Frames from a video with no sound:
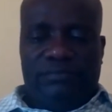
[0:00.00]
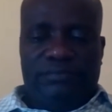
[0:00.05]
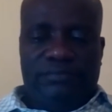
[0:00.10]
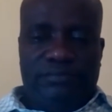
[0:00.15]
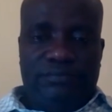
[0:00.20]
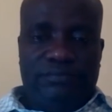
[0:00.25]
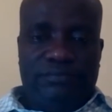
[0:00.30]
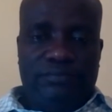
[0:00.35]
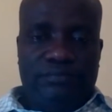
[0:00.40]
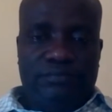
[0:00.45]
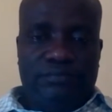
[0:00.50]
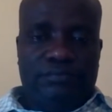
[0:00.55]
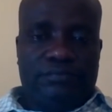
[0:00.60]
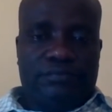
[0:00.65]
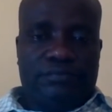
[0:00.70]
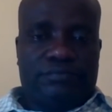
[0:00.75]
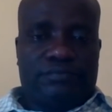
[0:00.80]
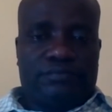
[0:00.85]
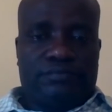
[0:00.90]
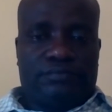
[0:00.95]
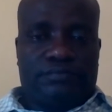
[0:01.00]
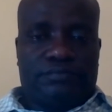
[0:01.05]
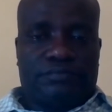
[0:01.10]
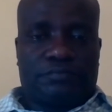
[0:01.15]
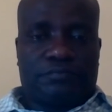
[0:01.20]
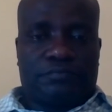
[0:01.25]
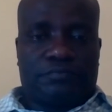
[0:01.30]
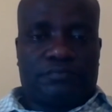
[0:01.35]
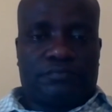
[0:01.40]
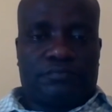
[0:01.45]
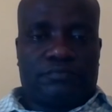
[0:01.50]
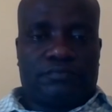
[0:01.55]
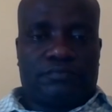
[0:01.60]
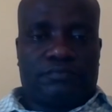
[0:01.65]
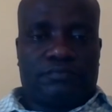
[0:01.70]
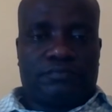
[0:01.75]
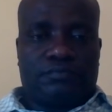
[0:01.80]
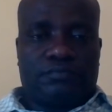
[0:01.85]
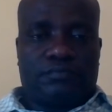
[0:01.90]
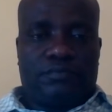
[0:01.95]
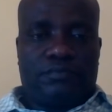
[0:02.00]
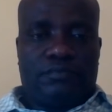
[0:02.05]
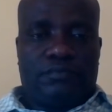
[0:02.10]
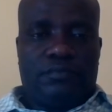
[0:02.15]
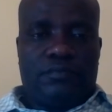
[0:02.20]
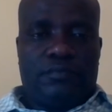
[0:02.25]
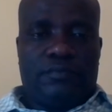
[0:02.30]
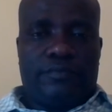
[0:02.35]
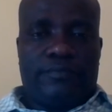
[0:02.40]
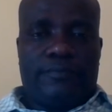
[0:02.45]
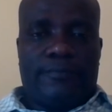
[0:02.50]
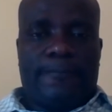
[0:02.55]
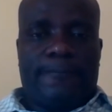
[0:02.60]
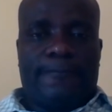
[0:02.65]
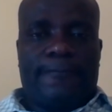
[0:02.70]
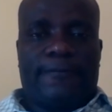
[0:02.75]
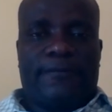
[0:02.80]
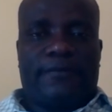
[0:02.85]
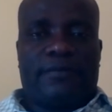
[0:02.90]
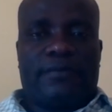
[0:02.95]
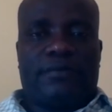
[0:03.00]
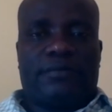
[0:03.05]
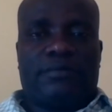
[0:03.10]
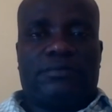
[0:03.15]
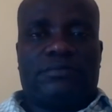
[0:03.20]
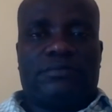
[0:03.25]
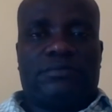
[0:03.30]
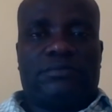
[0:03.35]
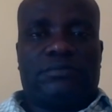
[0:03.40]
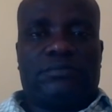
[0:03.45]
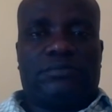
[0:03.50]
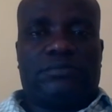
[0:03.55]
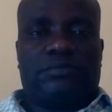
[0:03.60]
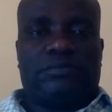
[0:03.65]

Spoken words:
[no speech]